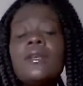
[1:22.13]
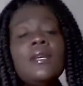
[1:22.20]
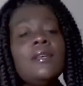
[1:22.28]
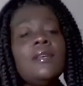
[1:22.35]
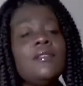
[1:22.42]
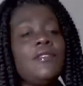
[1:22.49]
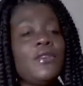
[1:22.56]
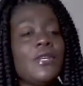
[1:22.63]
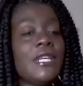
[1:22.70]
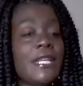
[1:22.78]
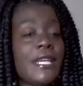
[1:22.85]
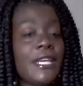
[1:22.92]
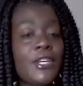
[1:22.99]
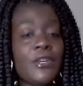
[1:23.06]
If you can
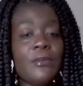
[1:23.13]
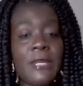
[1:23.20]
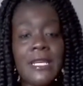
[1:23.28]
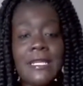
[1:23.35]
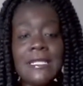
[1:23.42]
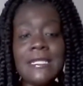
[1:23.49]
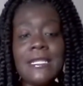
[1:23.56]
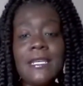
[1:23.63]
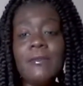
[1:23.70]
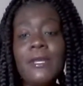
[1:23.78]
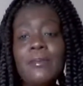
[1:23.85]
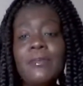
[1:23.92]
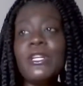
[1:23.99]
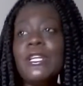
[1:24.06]
hear me and see
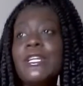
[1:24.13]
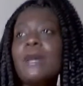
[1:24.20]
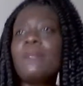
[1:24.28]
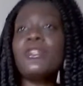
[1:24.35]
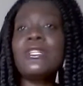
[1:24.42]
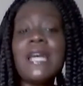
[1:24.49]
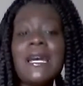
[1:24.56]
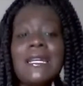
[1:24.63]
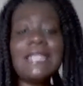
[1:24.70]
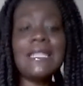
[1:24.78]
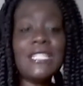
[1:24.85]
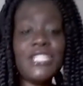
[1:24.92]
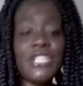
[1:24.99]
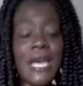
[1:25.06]
me, put a number 9 in
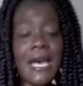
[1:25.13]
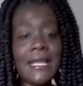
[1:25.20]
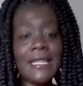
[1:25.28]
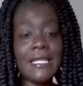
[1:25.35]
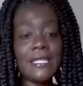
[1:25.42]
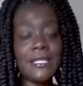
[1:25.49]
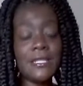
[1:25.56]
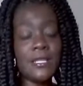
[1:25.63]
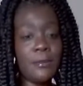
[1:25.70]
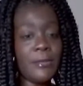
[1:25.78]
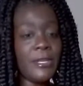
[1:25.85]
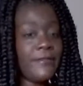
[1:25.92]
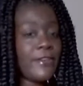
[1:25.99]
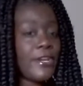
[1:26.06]
the chat. This is going to
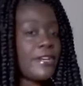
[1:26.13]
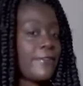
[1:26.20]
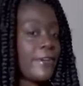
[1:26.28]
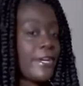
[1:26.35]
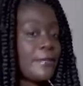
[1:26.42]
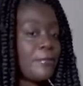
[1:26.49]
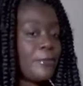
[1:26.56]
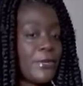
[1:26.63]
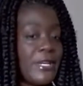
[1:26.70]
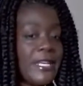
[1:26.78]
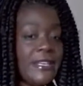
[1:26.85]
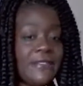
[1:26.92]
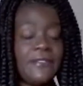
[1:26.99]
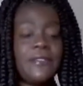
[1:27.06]
be very, very
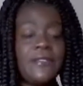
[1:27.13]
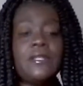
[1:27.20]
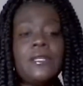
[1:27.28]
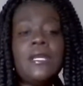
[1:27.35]
brief.